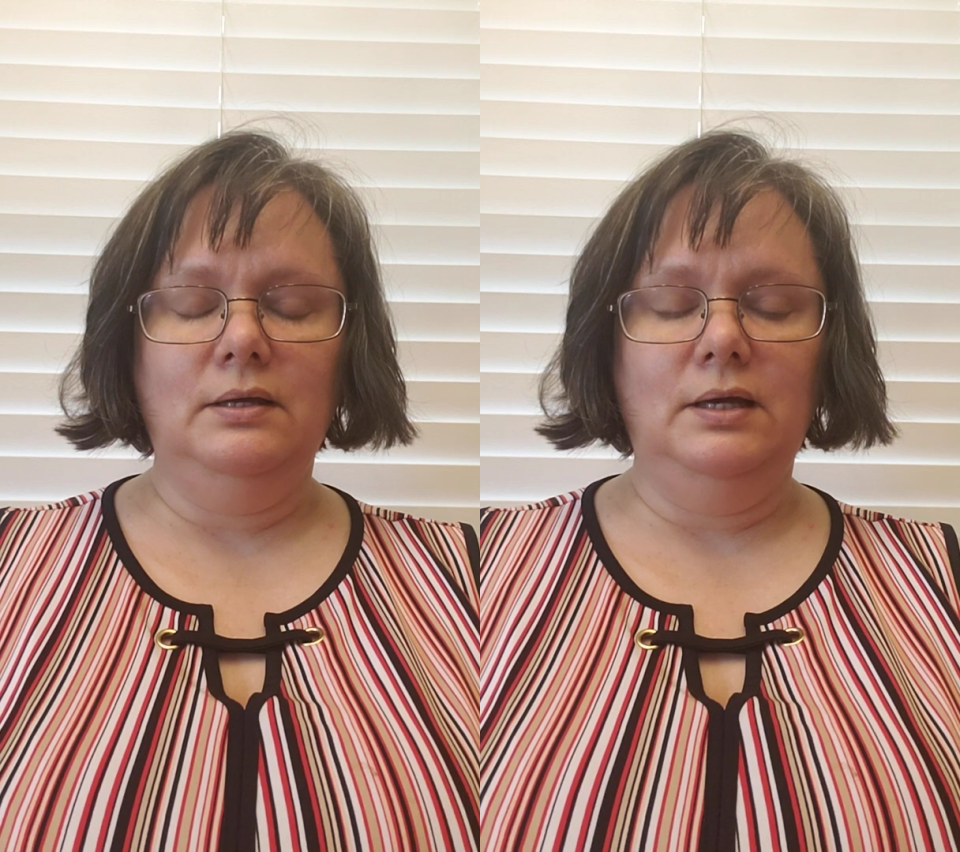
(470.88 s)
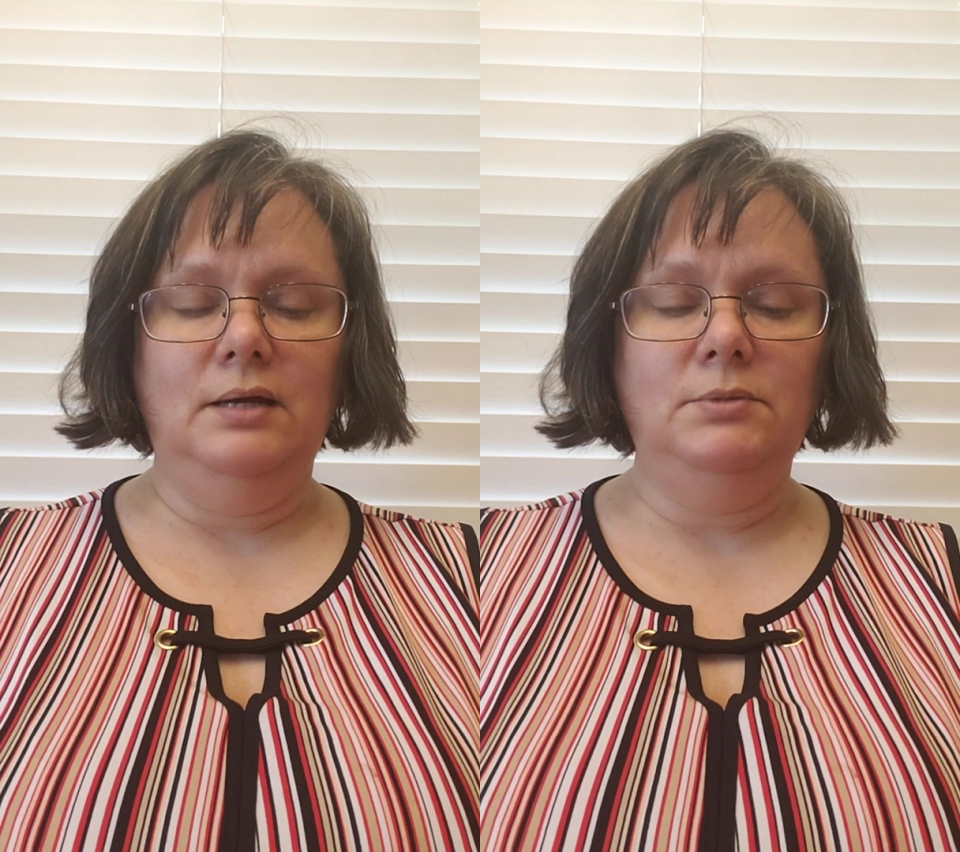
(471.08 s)

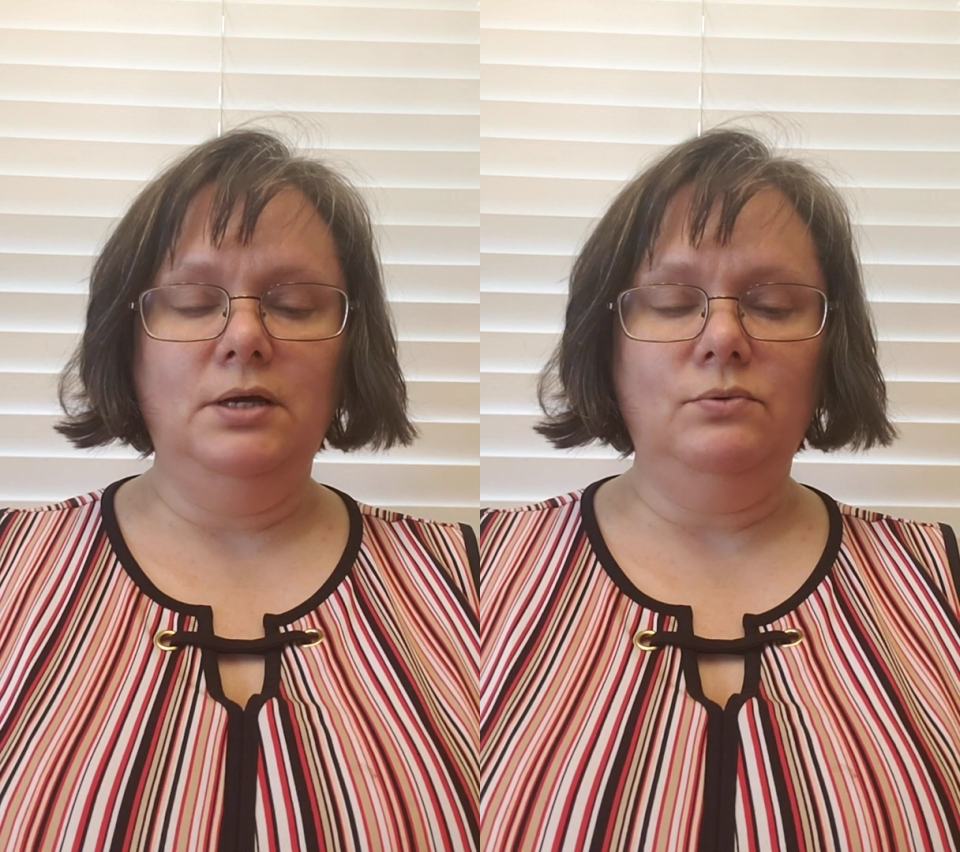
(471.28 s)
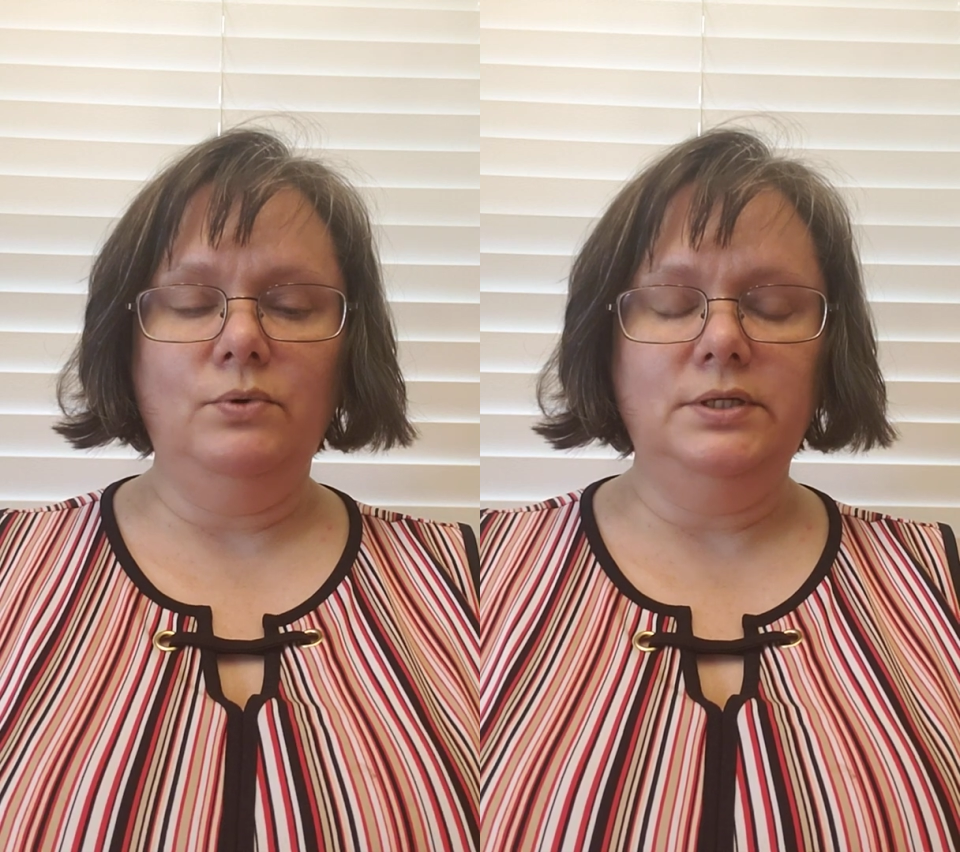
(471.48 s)
"I'm
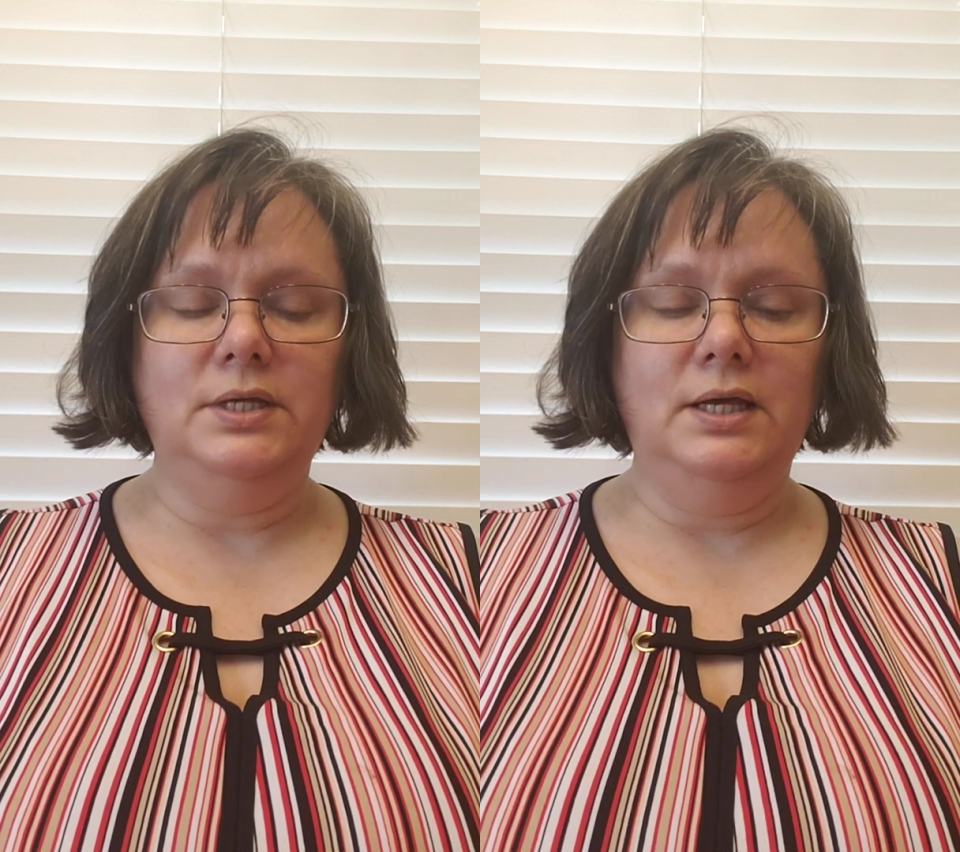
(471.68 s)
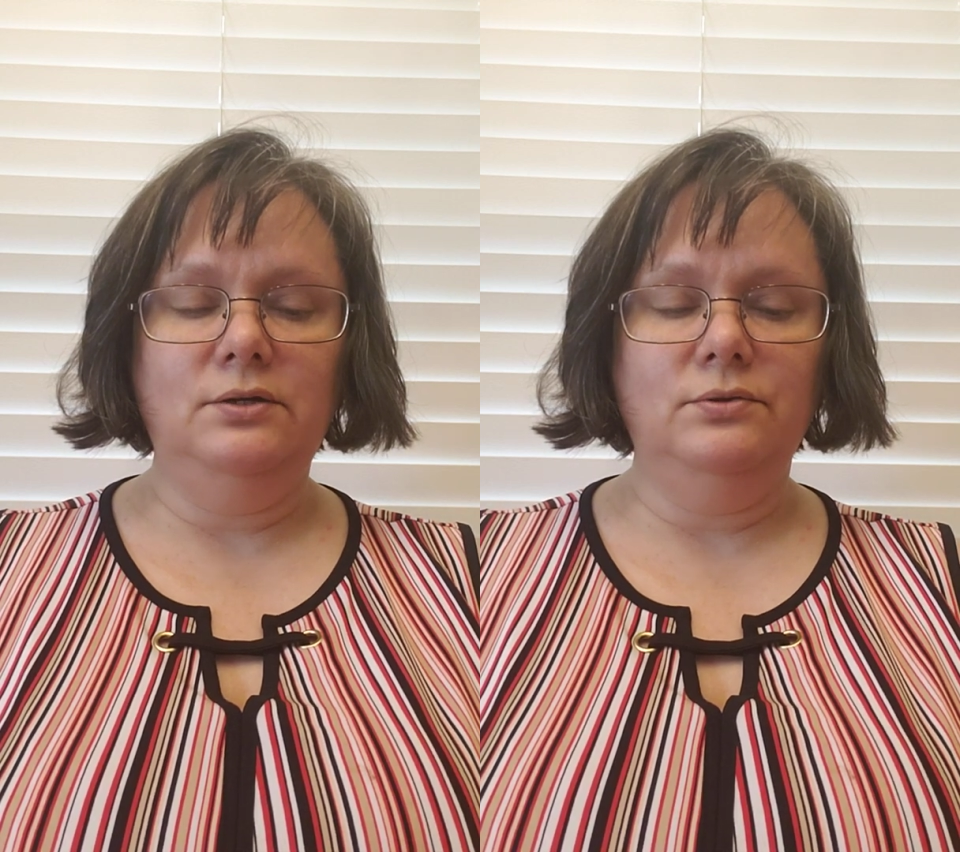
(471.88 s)
not going
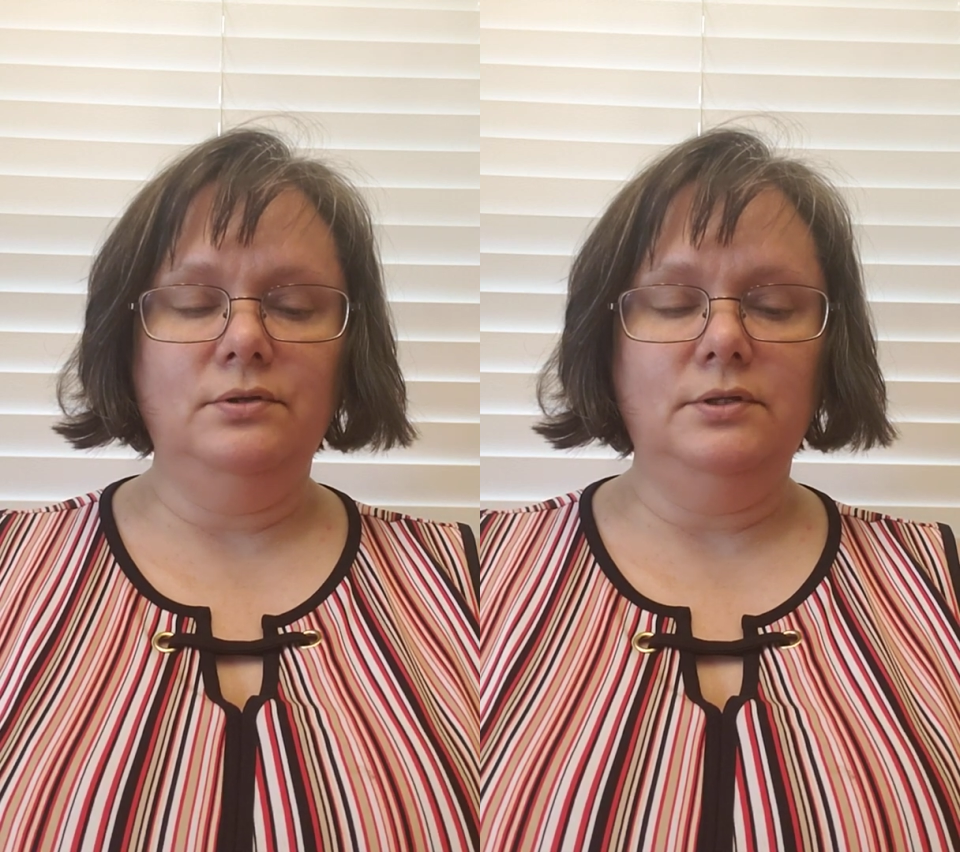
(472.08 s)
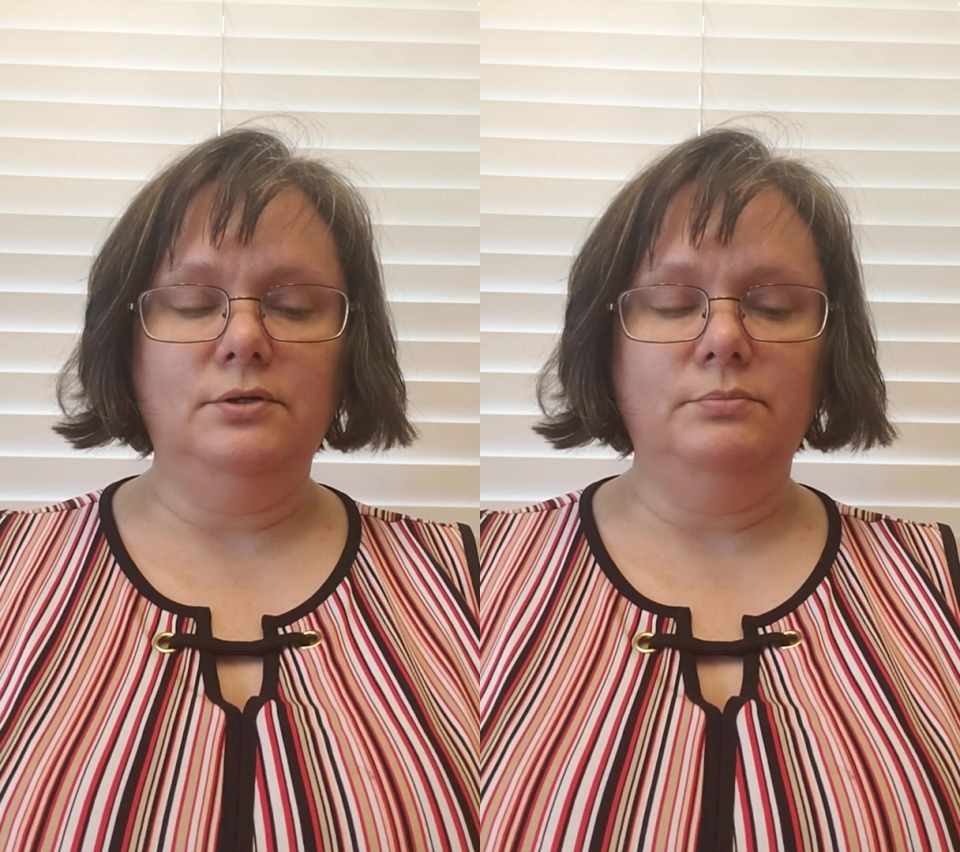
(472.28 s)
to enter
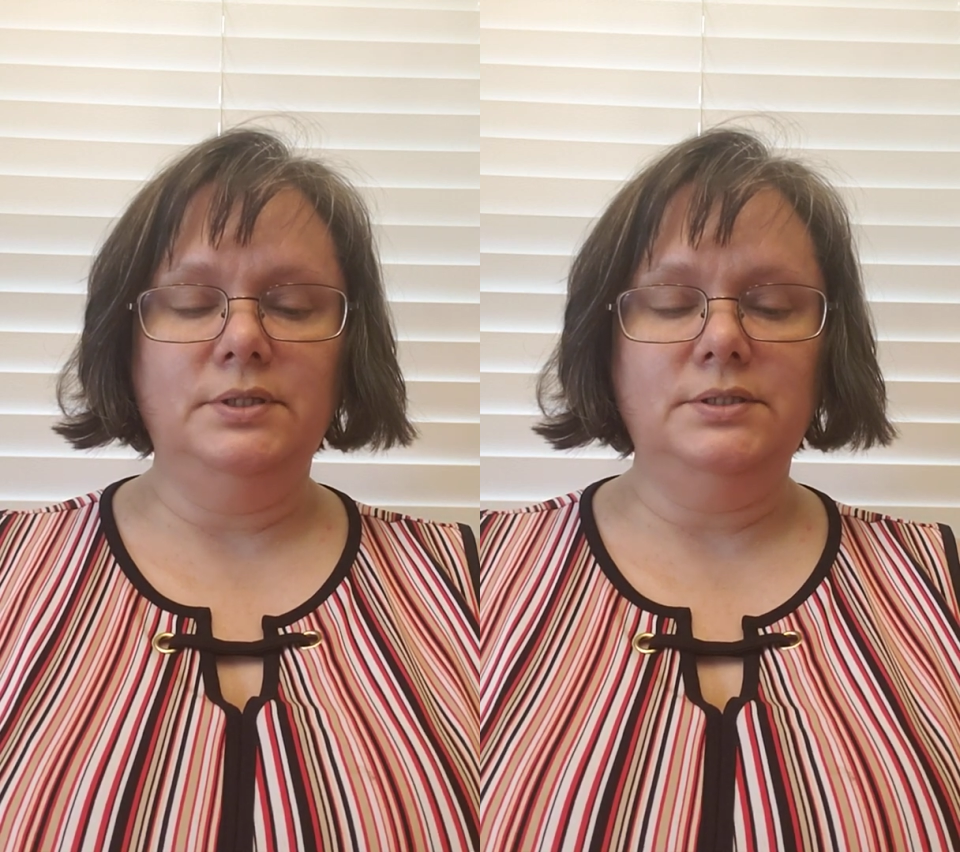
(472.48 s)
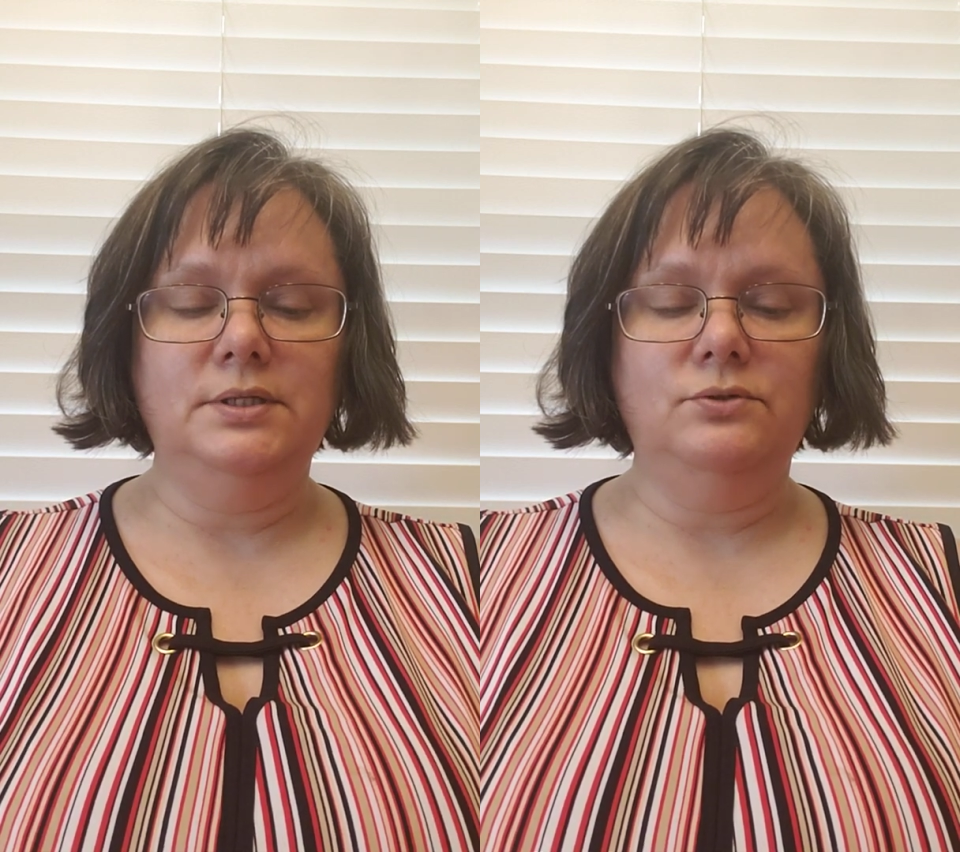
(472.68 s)
the Little
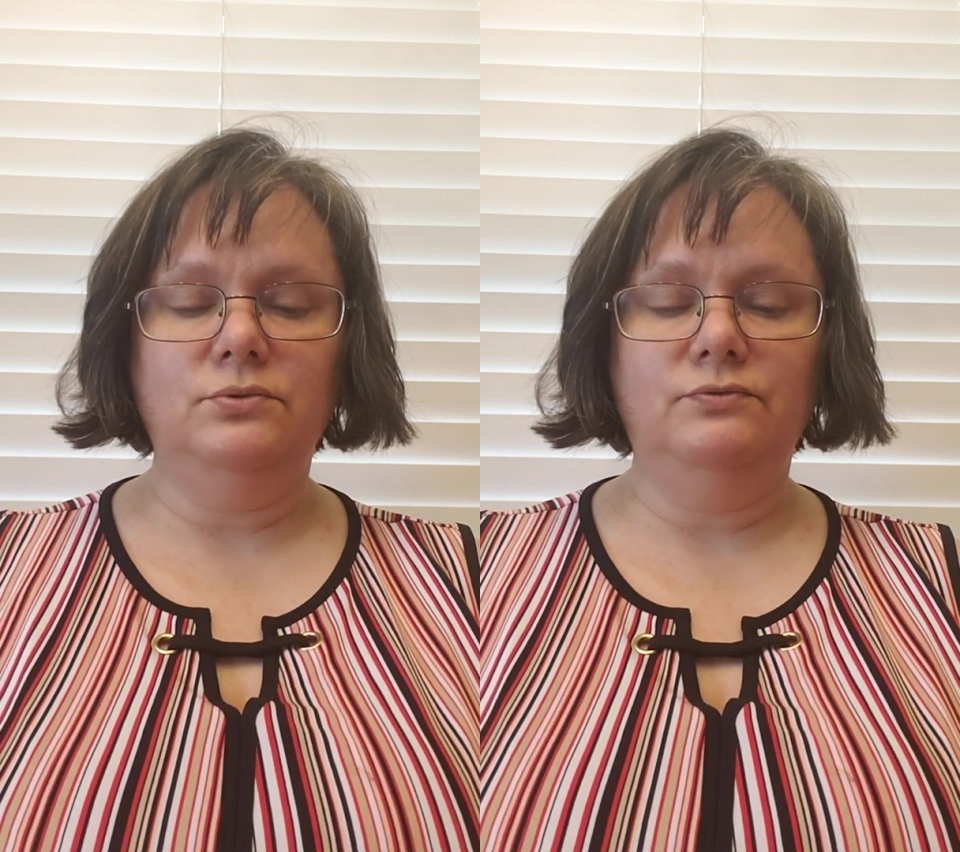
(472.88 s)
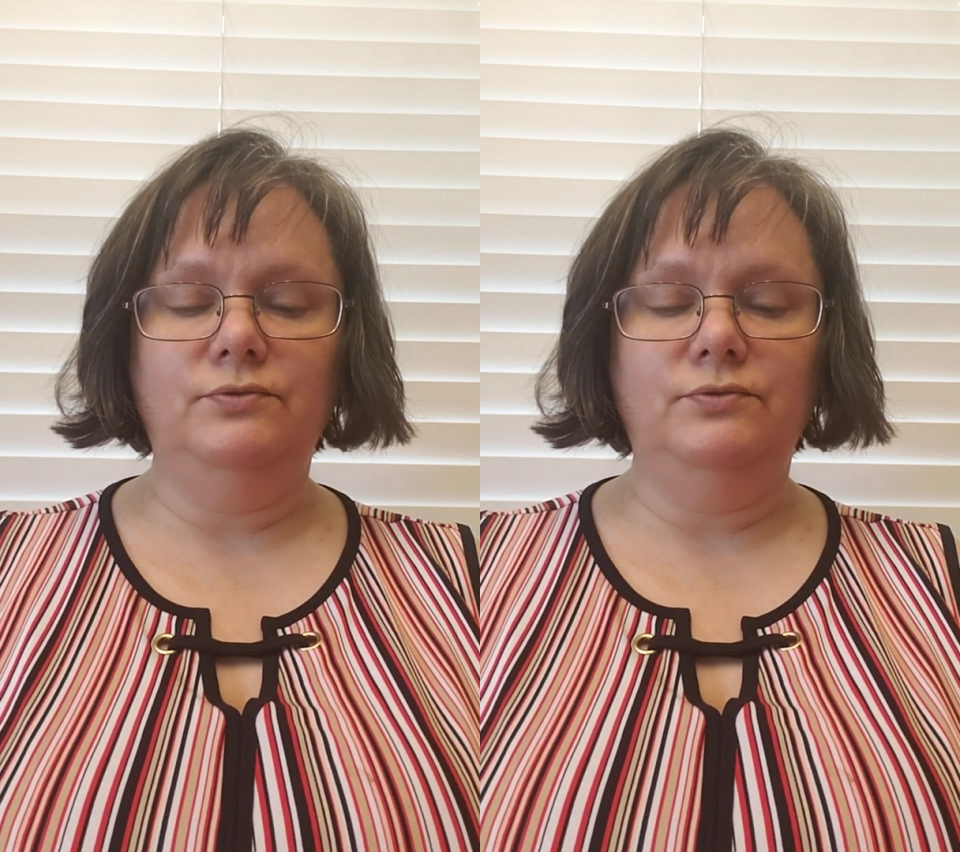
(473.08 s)
Miss Central